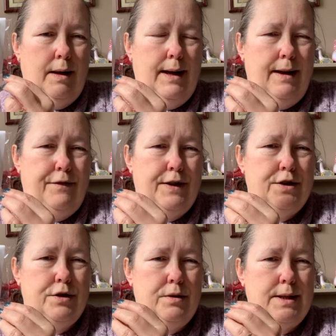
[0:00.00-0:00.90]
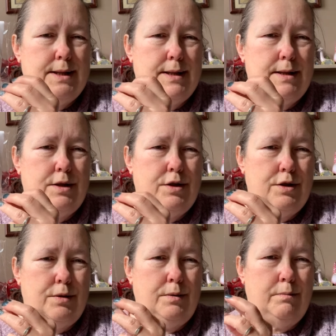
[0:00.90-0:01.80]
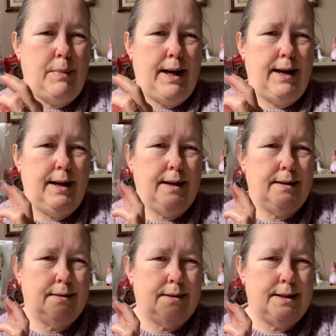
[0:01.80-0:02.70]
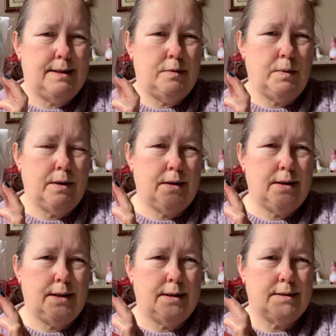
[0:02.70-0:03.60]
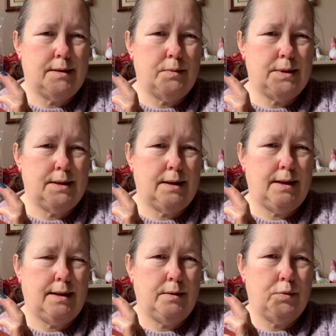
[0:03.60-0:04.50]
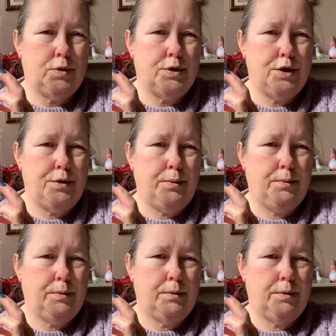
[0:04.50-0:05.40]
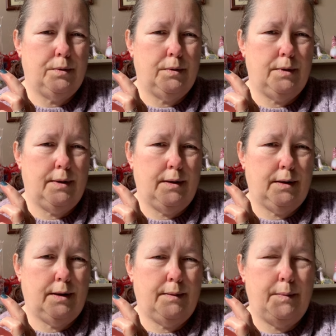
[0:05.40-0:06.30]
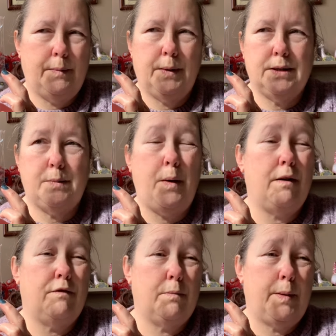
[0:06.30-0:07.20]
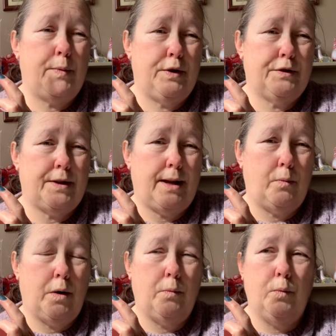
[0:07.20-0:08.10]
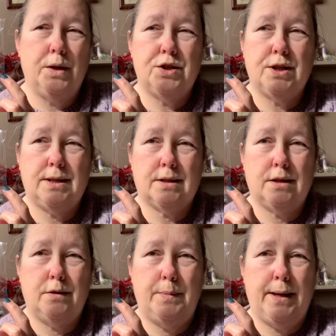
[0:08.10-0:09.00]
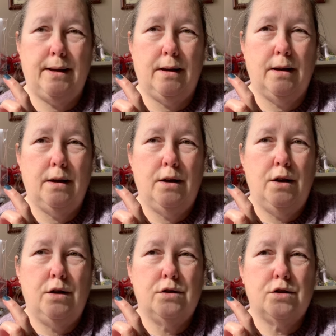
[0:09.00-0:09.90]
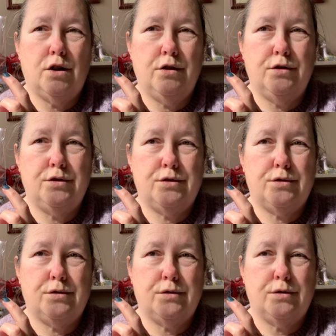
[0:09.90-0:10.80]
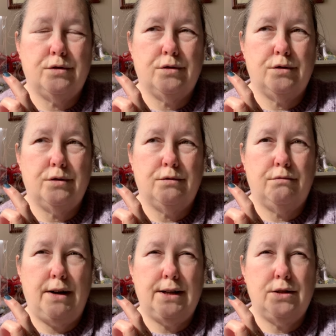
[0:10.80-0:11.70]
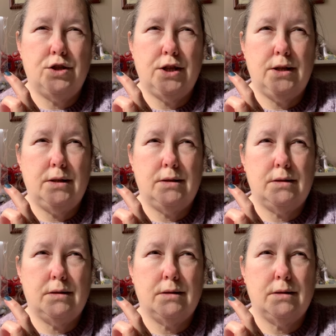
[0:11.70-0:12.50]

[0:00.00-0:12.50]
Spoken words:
If I do decide to do Mania, this is one of the things I was thinking I would do. Because apart from my birthday one, which is going to be Tonner's Ranges,